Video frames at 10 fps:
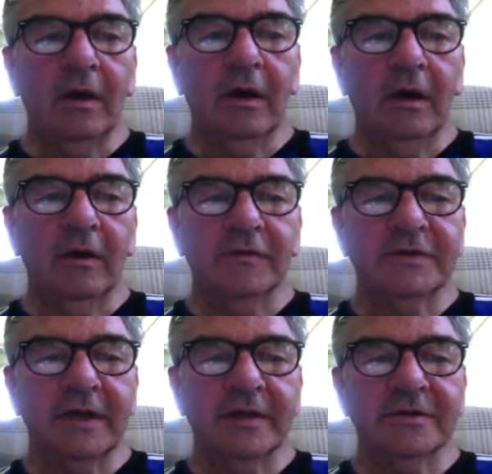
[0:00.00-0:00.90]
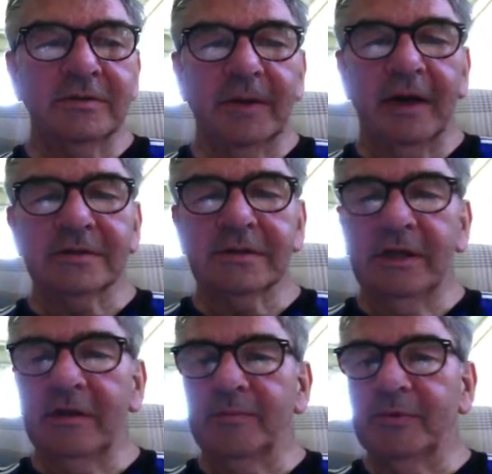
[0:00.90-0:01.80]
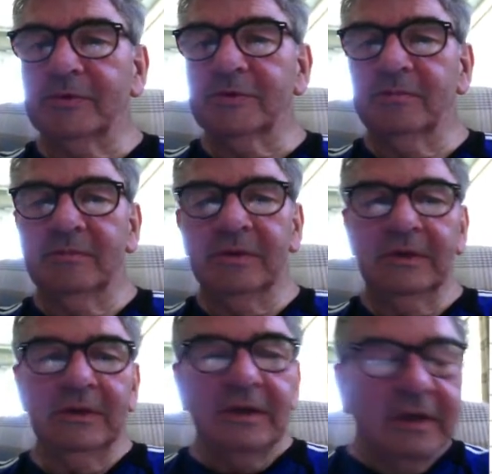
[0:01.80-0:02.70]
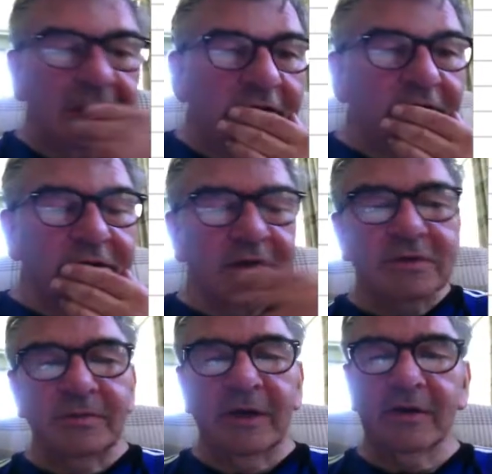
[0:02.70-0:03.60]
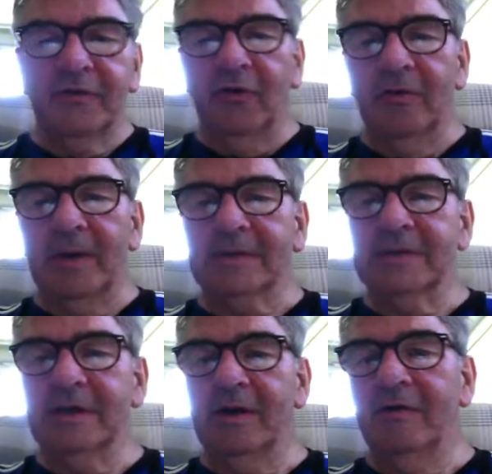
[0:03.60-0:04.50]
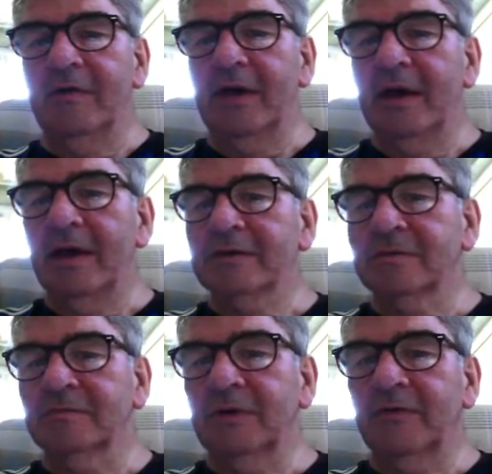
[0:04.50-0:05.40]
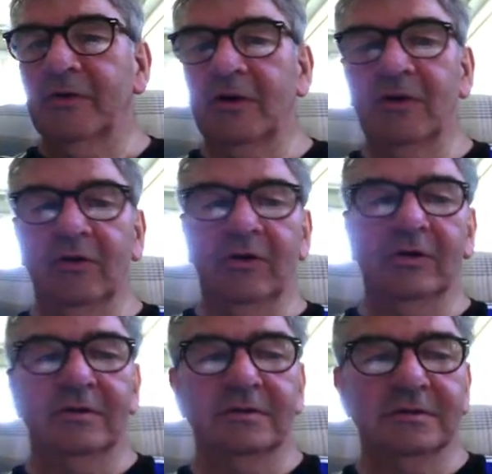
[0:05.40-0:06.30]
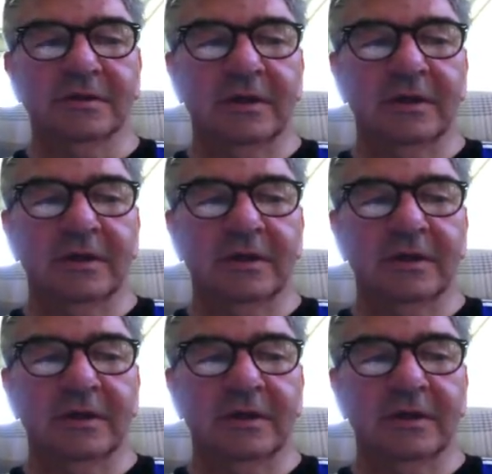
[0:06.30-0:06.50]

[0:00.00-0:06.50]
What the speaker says: you've set this up nicely, you've put done some nice formatting on there, some different colours,